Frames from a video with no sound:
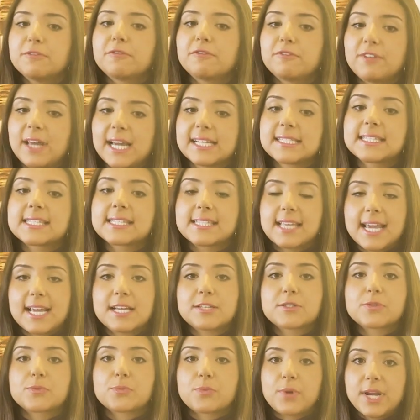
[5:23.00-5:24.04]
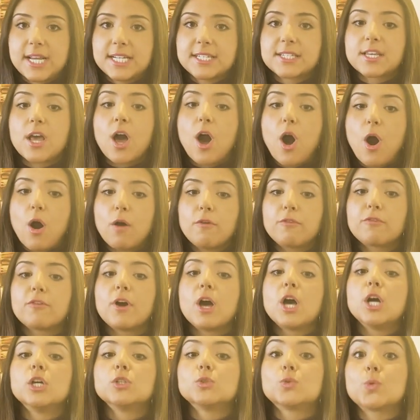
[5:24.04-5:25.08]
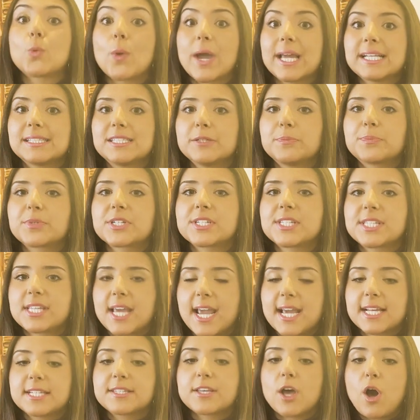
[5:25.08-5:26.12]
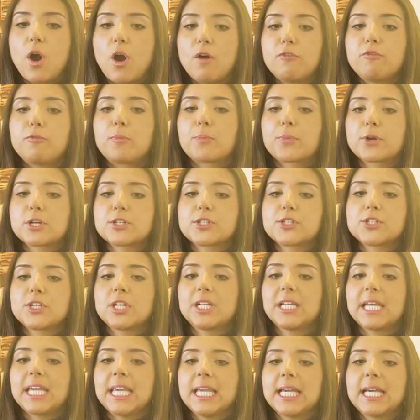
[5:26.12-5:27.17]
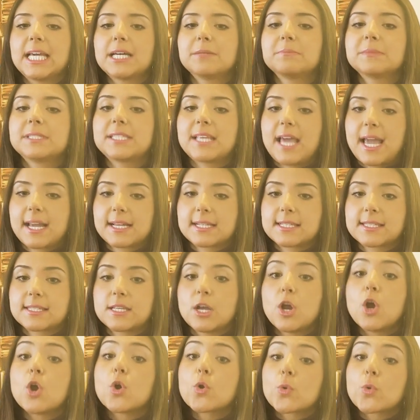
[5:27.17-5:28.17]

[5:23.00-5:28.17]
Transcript: flat tax rate of 20% of personal income tax,